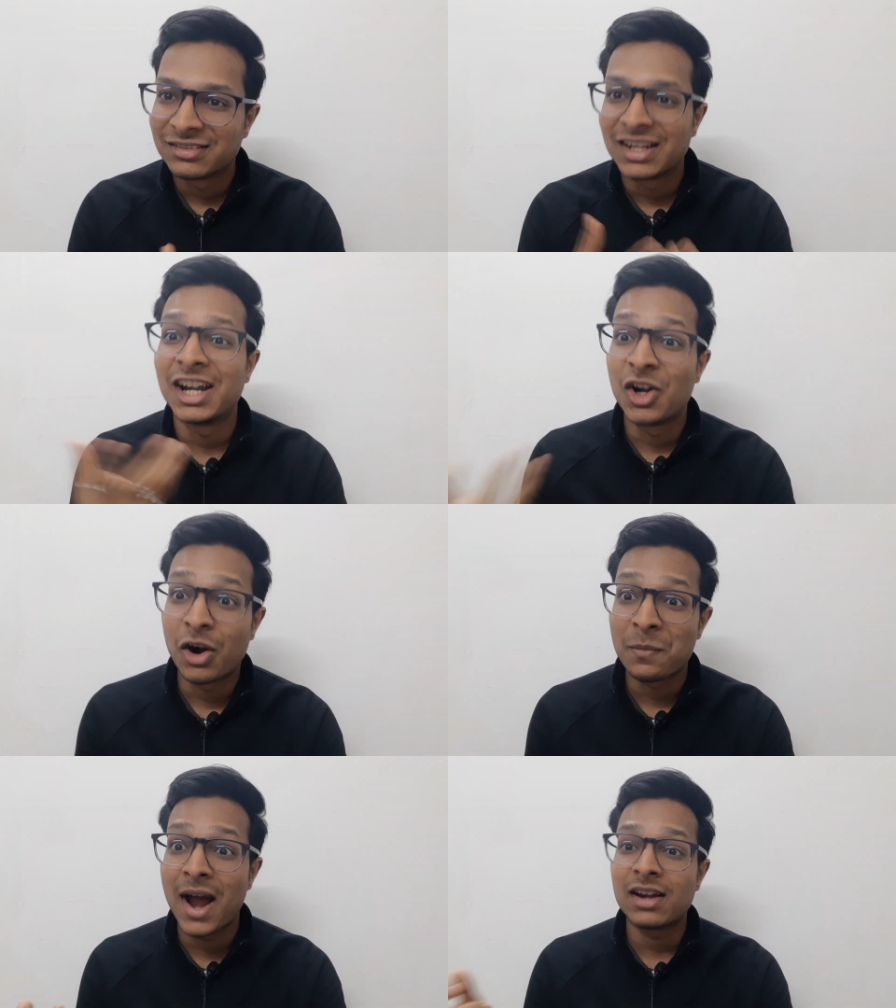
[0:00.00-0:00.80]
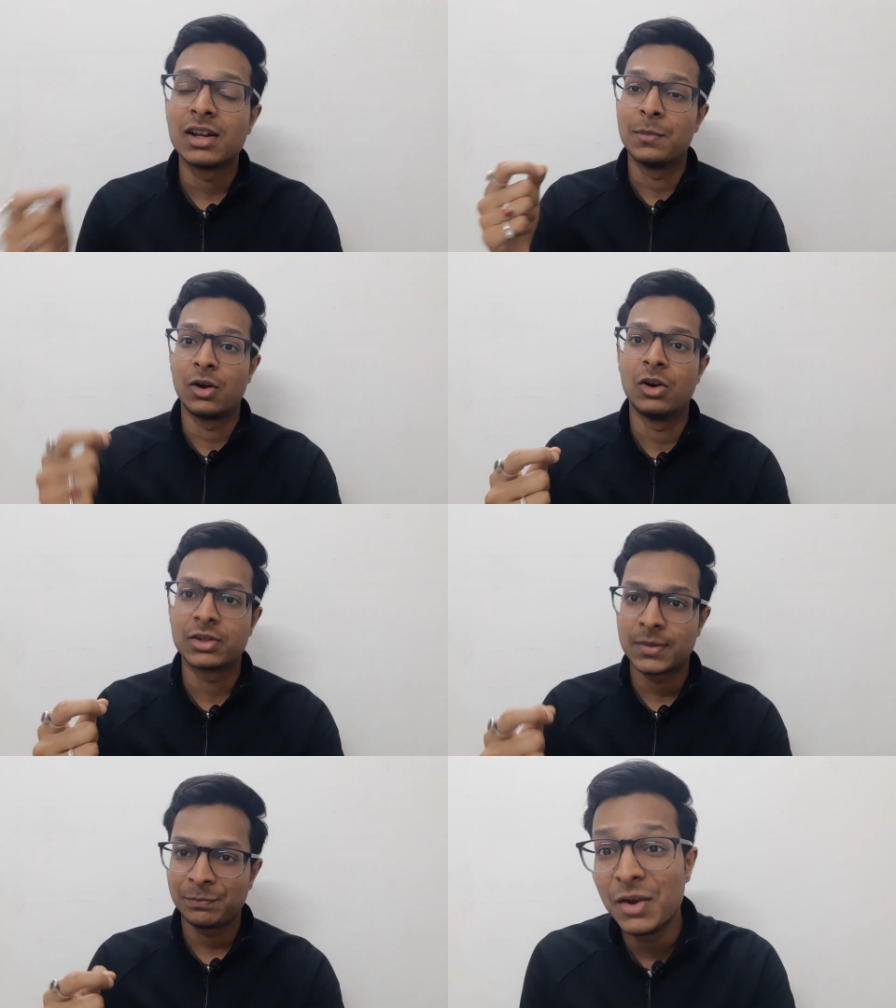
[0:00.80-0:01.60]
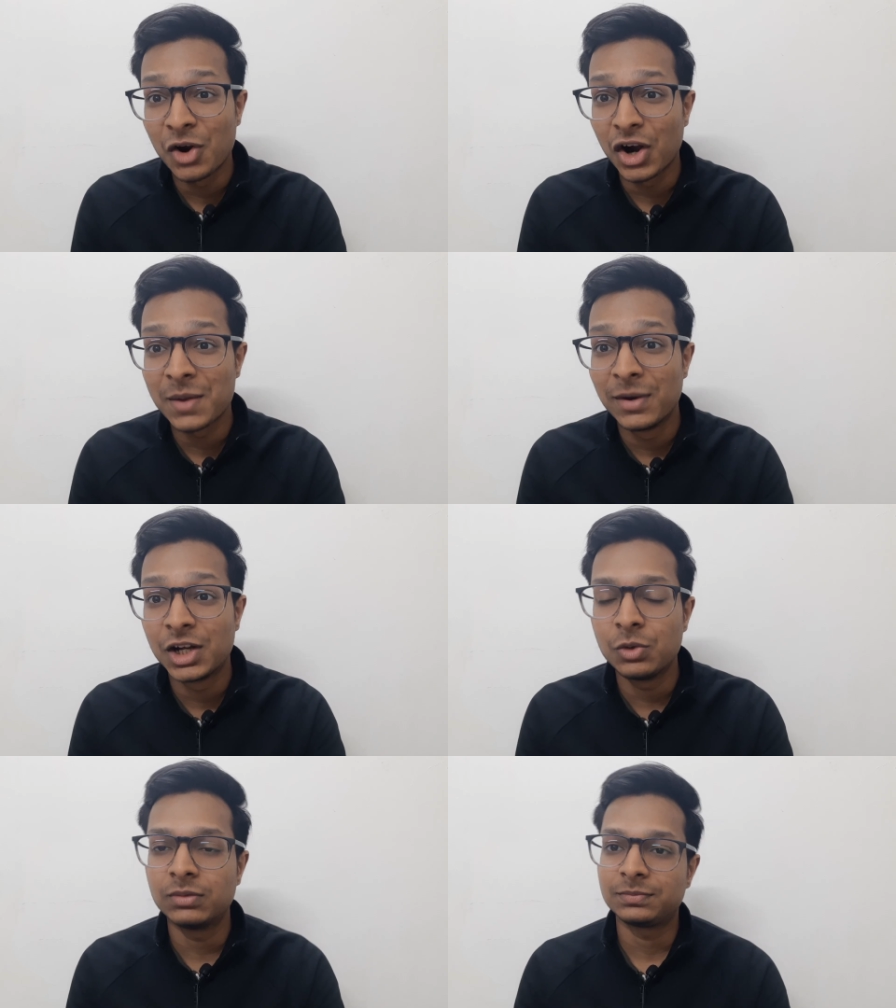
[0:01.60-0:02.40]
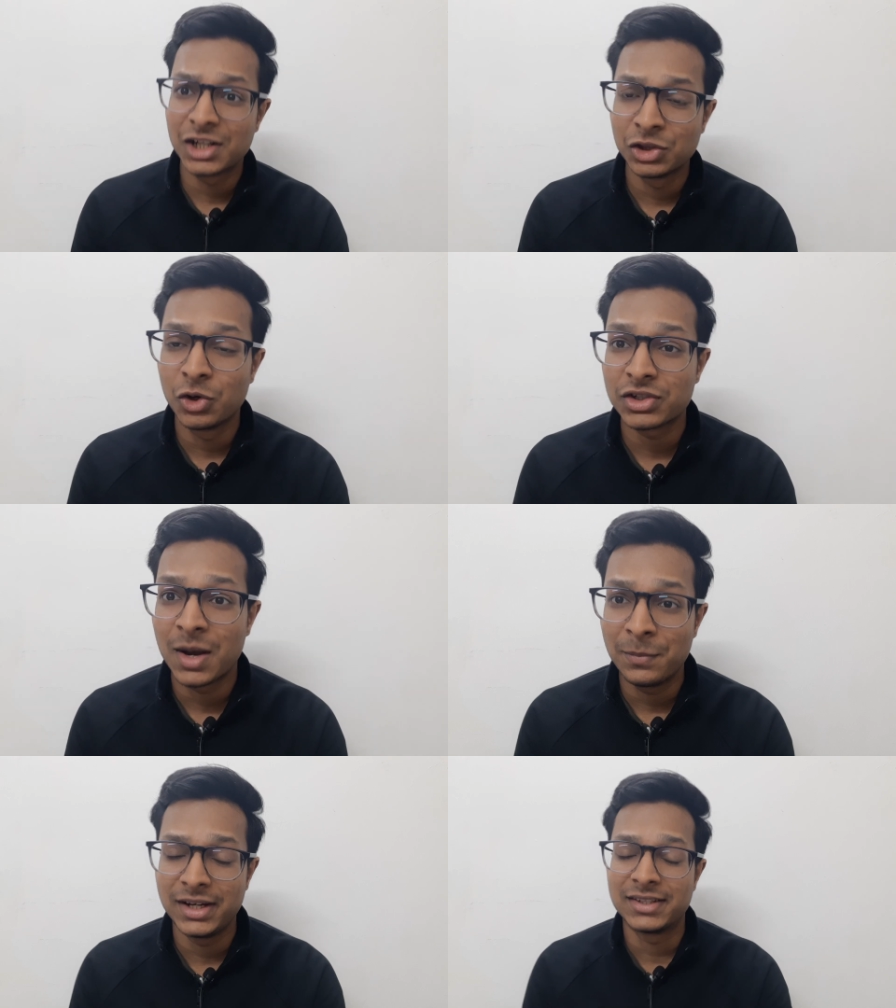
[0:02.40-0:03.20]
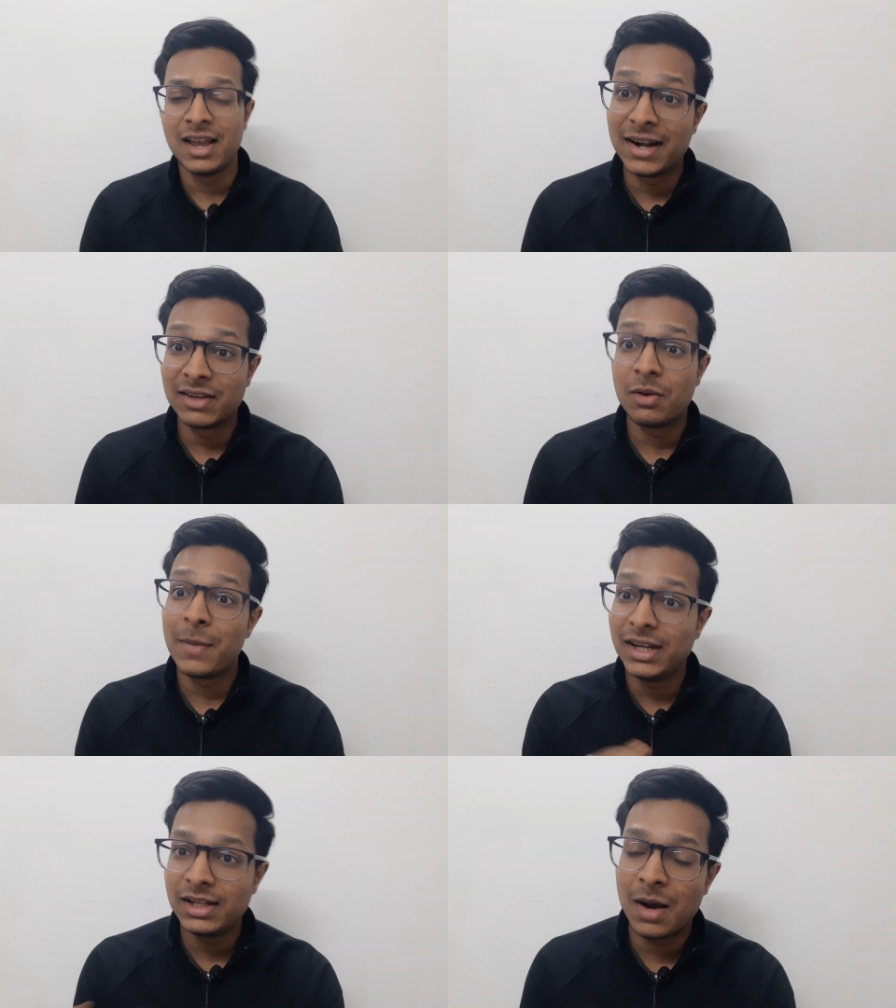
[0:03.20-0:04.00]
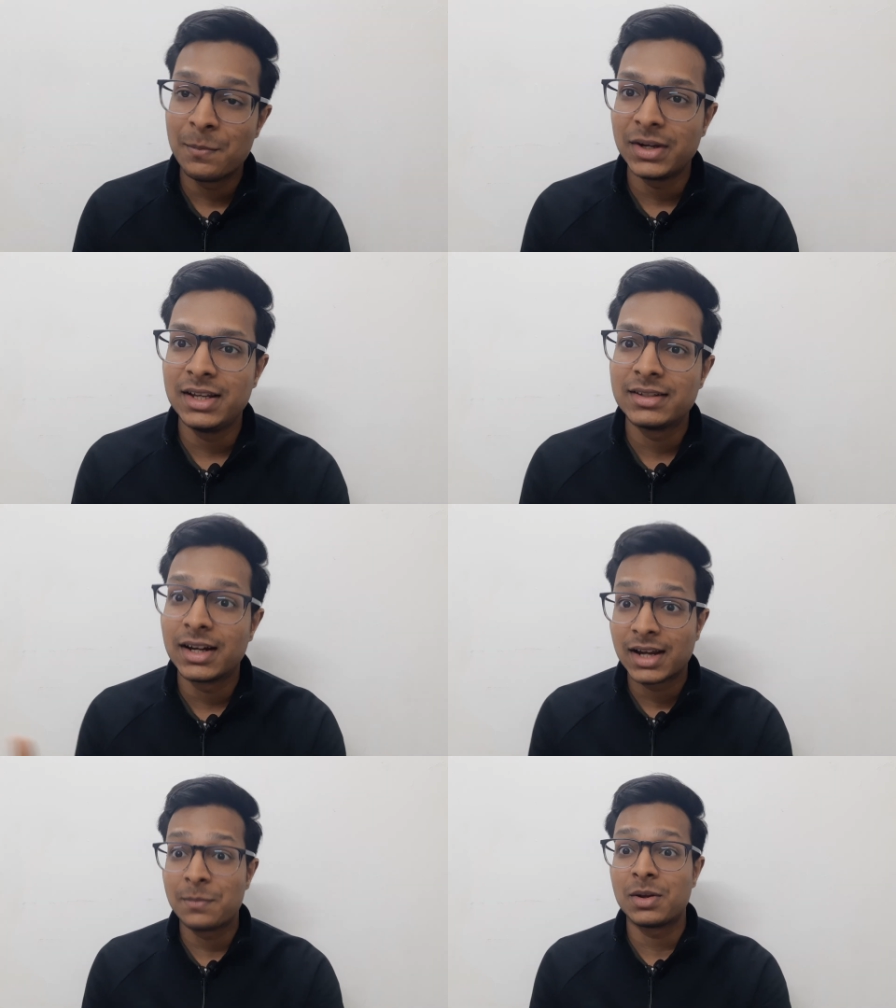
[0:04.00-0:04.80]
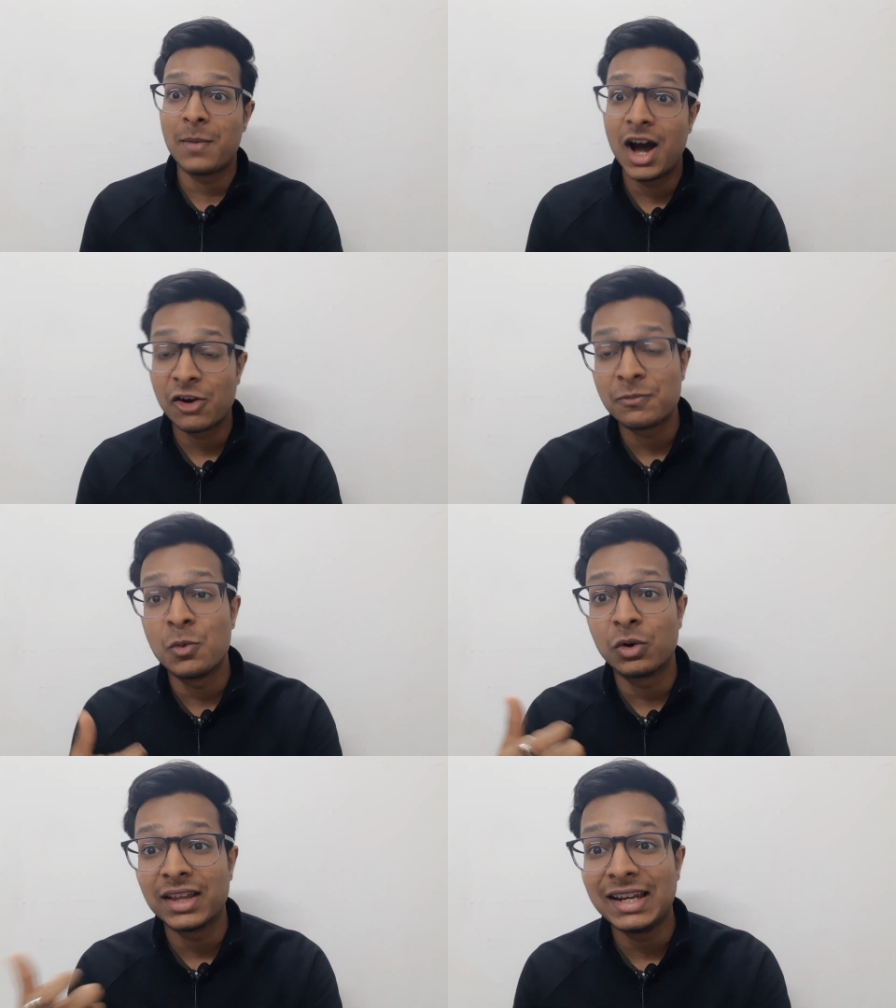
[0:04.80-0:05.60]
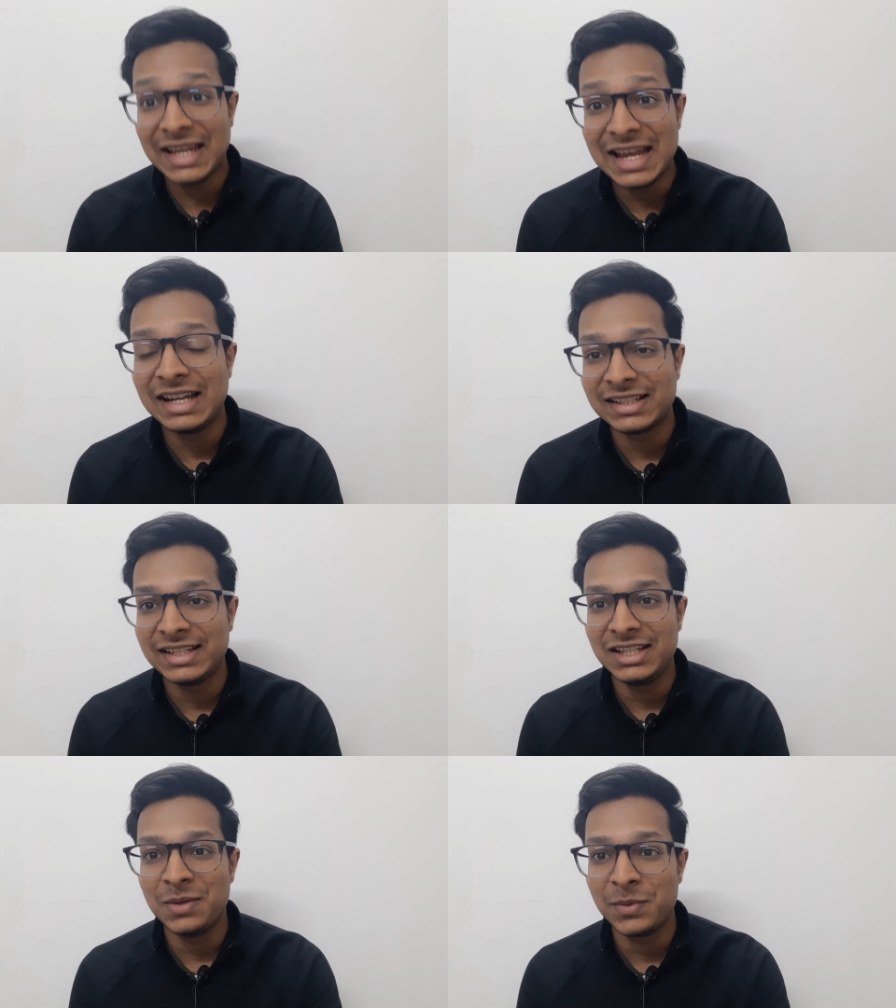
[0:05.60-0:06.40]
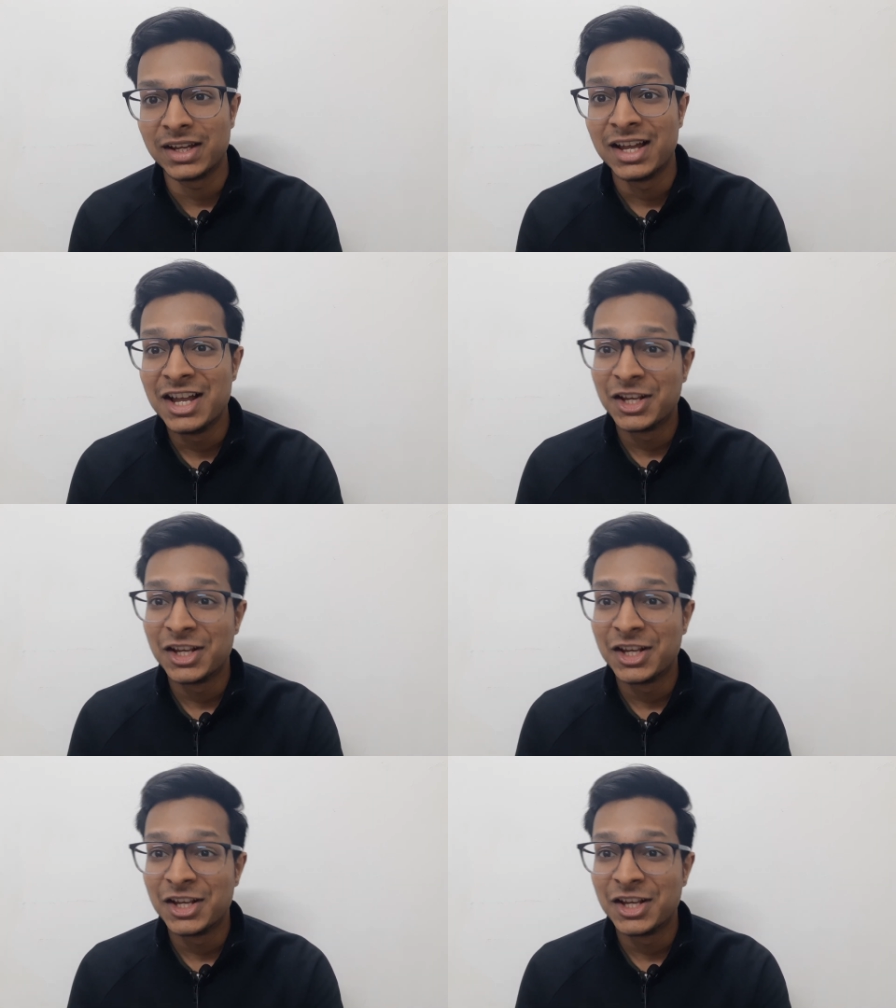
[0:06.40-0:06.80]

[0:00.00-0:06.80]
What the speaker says: That did not matter because they were not able to sit in those companies, and there were many companies that kept a bar of more than 8 CGPA.